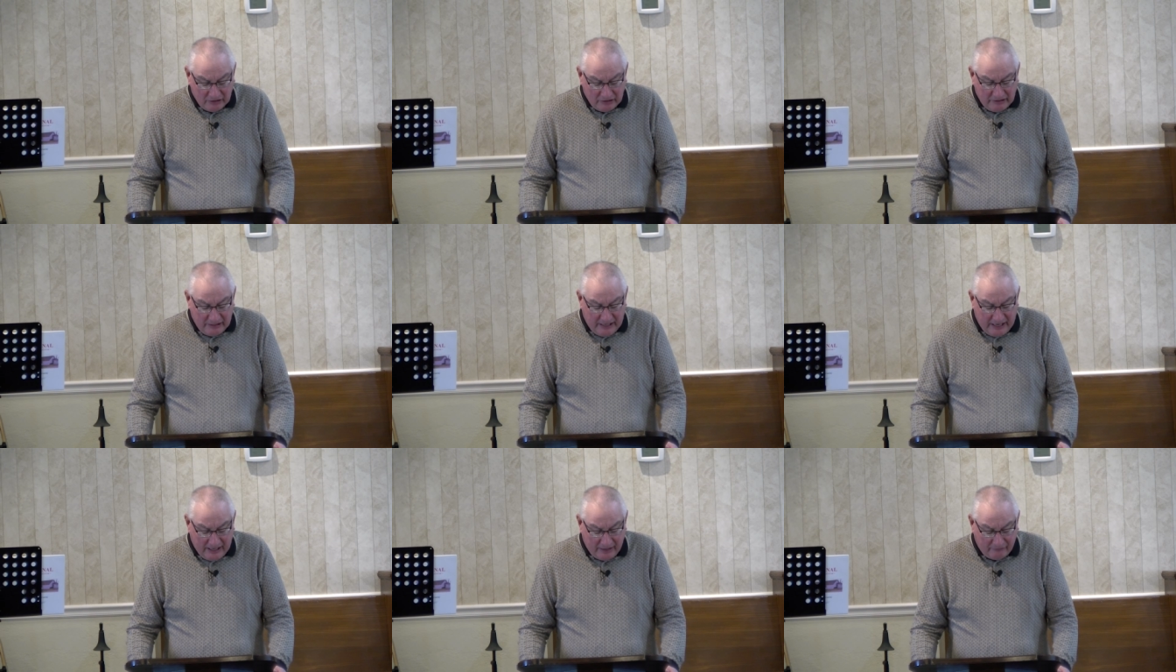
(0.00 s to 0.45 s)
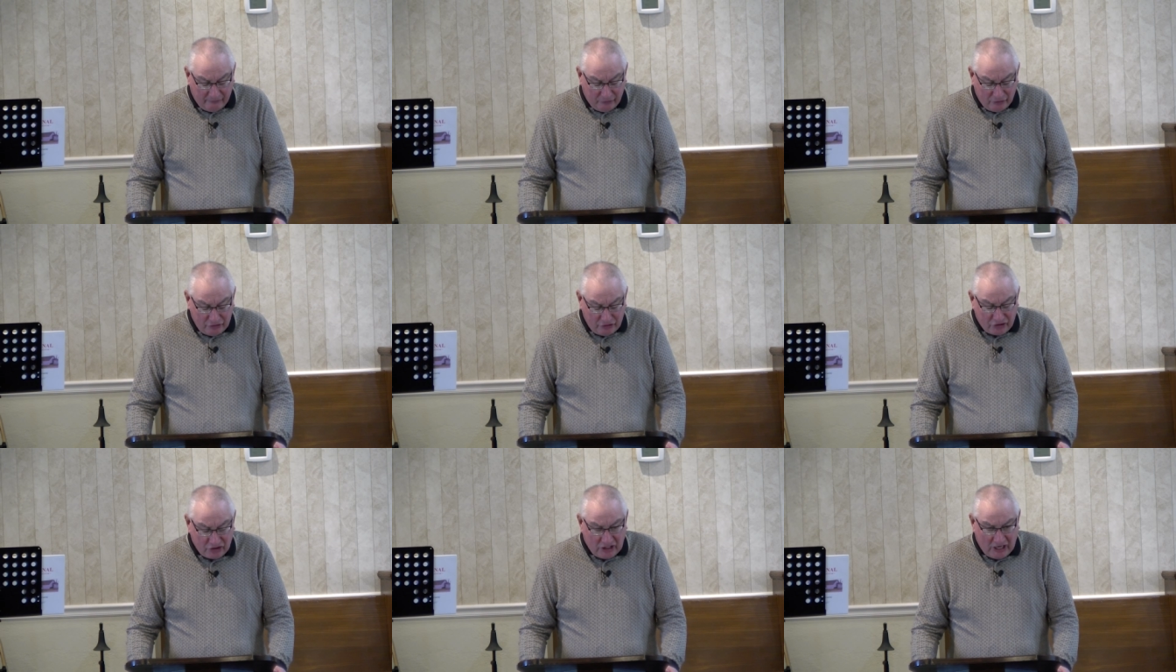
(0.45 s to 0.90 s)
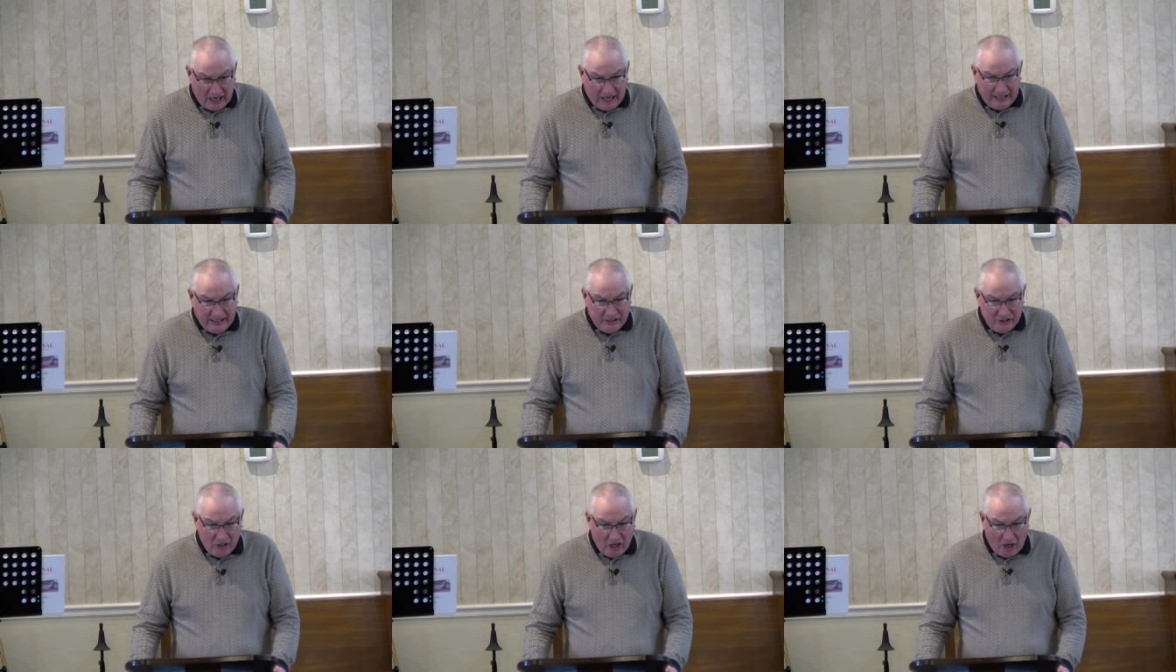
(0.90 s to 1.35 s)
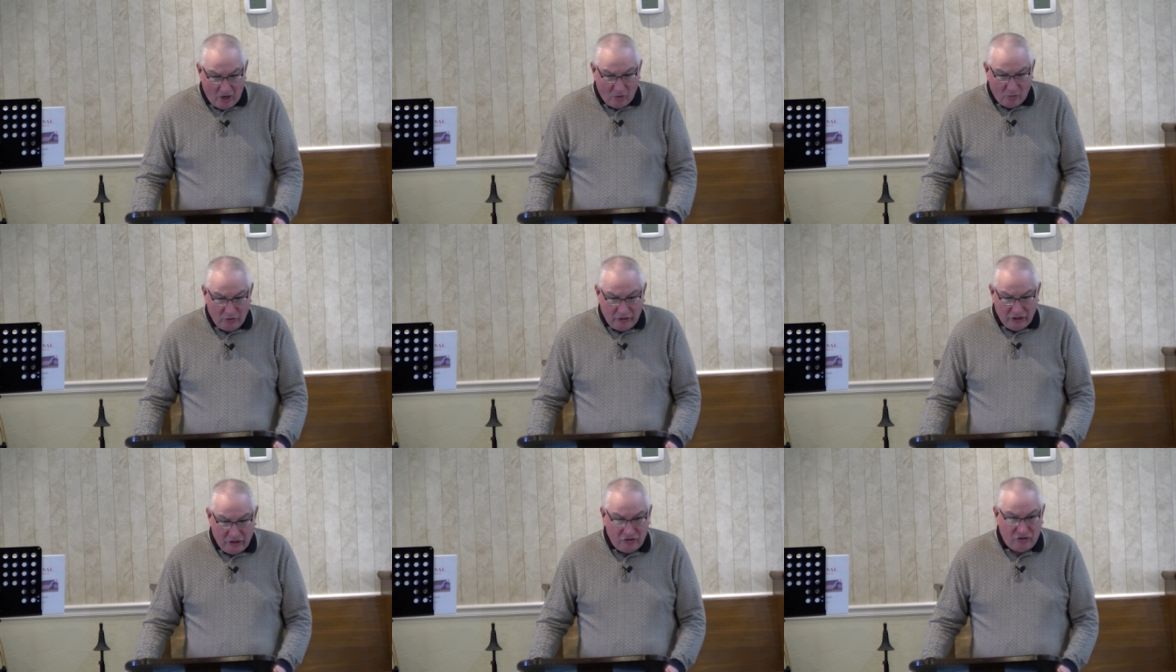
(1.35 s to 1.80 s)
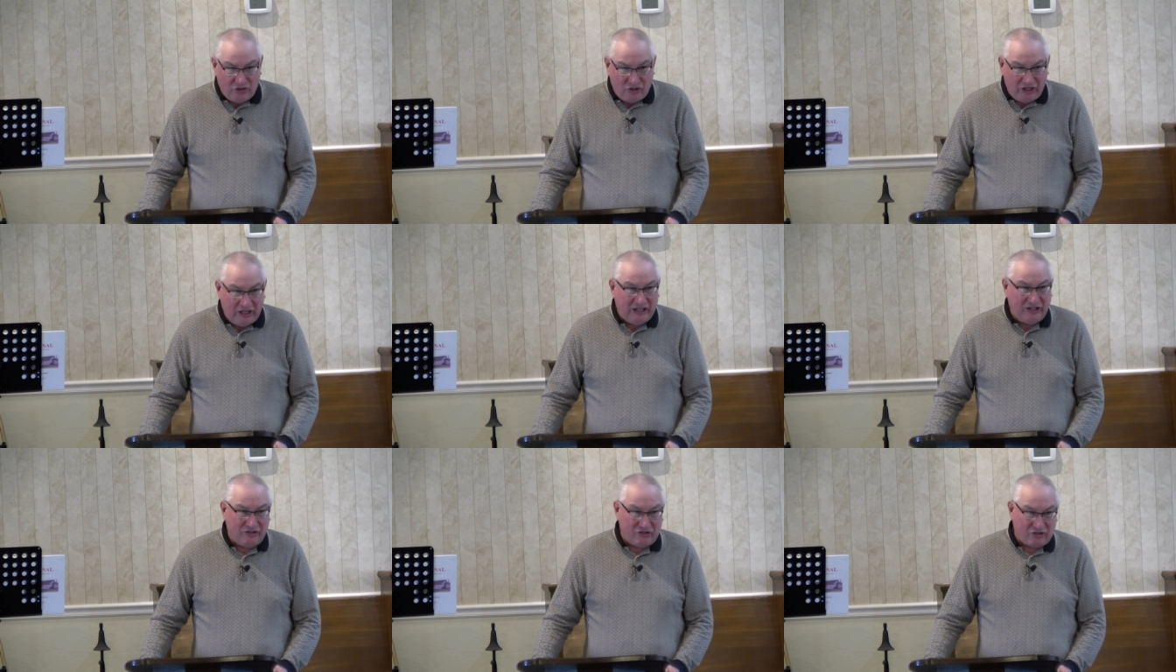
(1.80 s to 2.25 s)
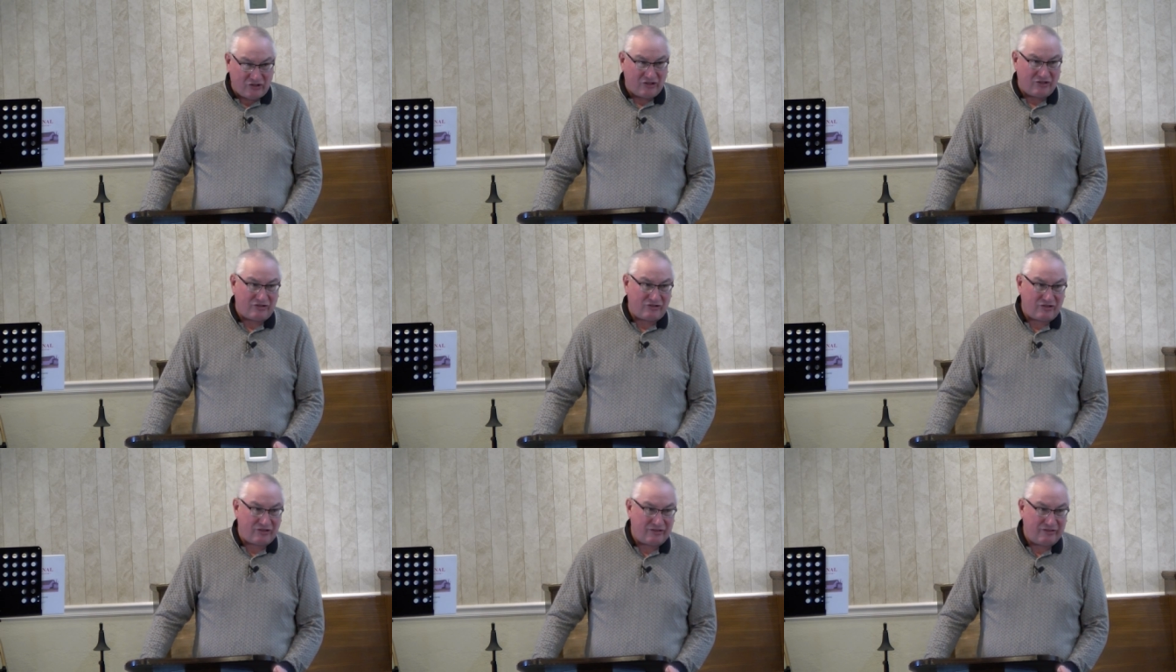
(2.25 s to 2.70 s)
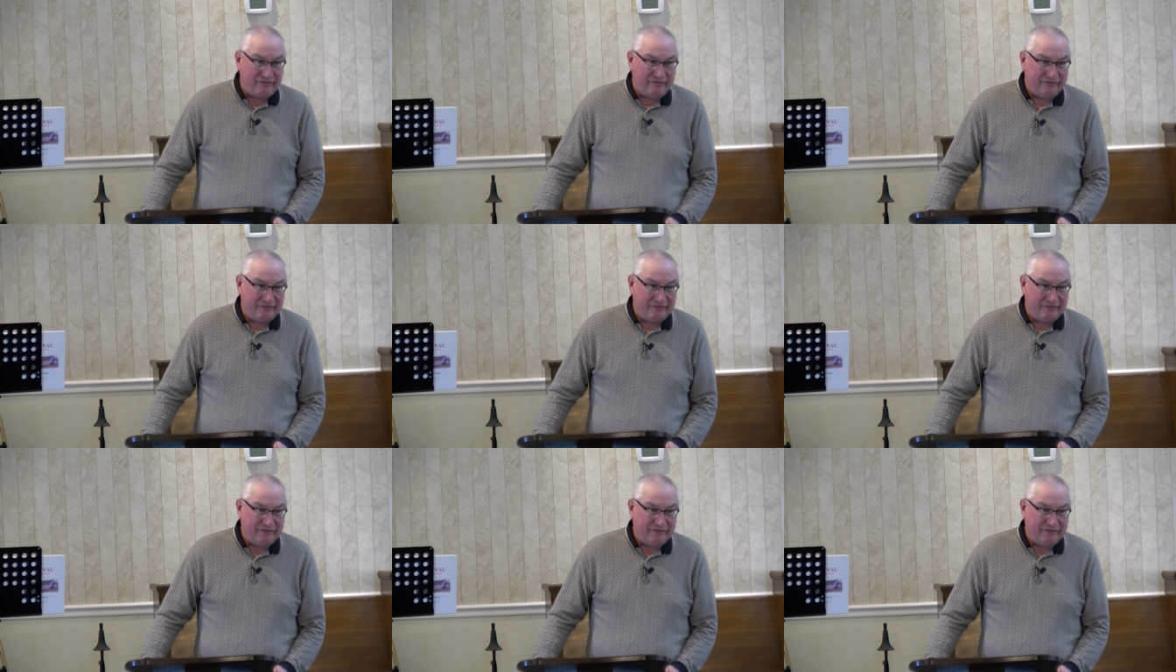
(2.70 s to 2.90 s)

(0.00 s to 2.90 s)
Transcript: Never say no to Jesus.